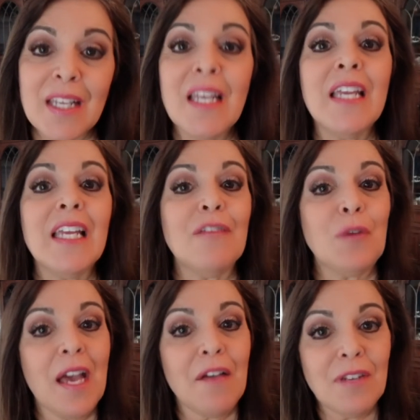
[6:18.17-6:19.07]
If you
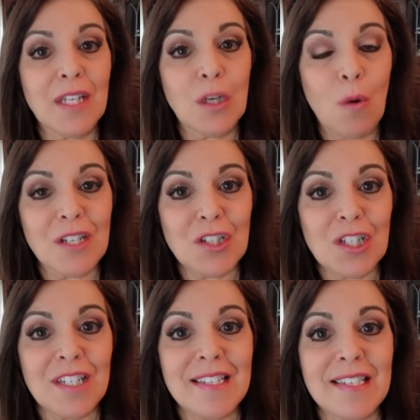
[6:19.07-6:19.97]
have any
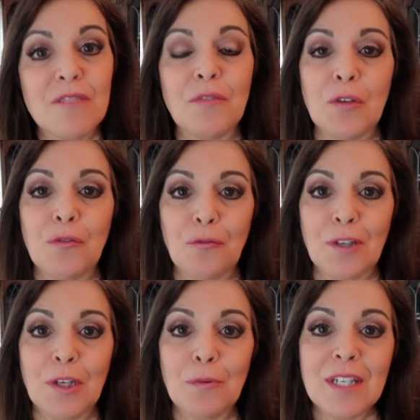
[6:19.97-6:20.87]
questions, feel free
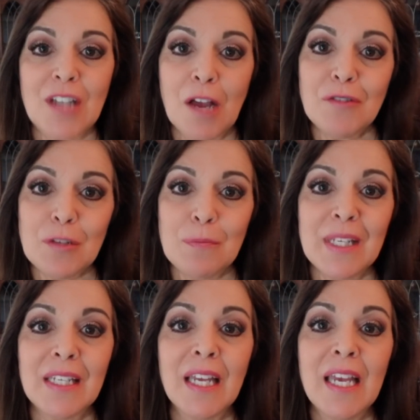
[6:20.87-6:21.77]
to reach out to
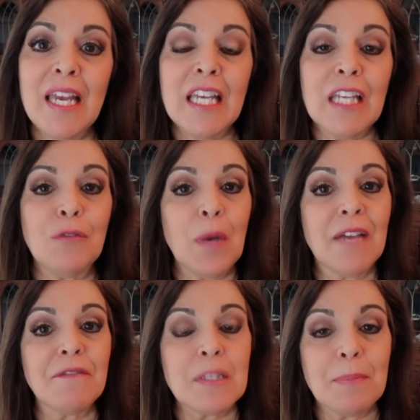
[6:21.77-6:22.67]
me. If you
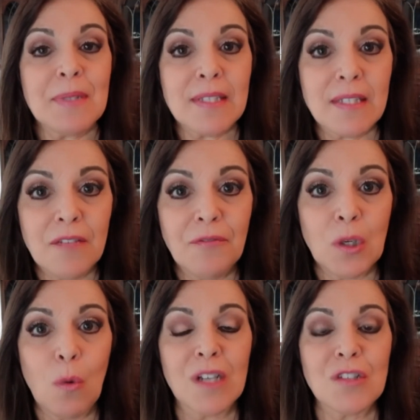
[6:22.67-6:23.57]
have specific
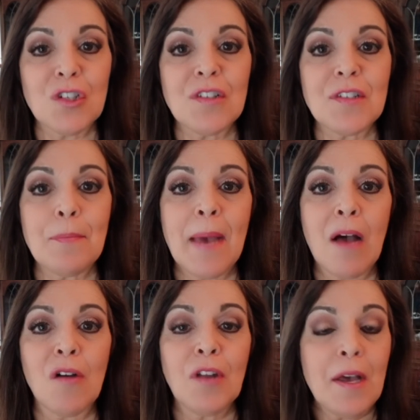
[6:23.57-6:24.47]
questions
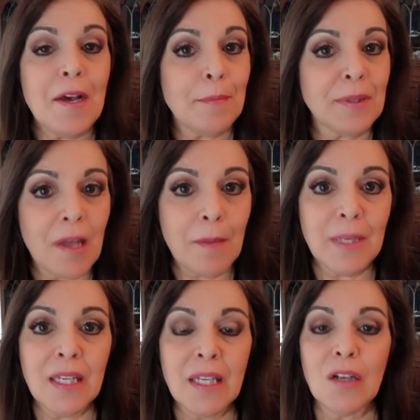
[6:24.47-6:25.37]
about
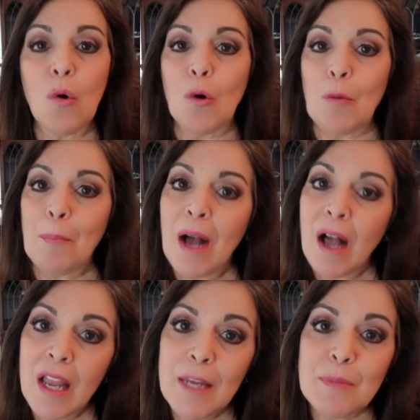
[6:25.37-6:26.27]
plumbing or
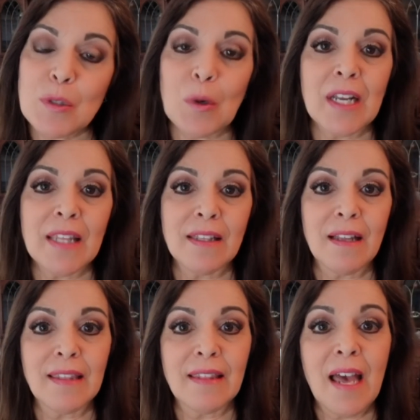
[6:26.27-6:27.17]
pipes or anything
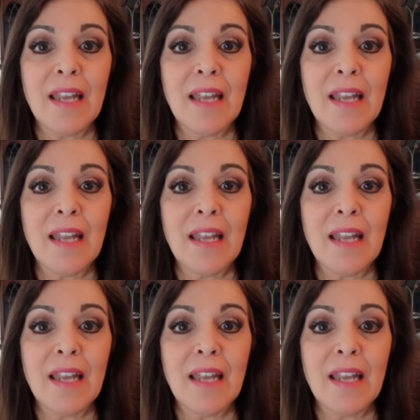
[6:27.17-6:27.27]
like that,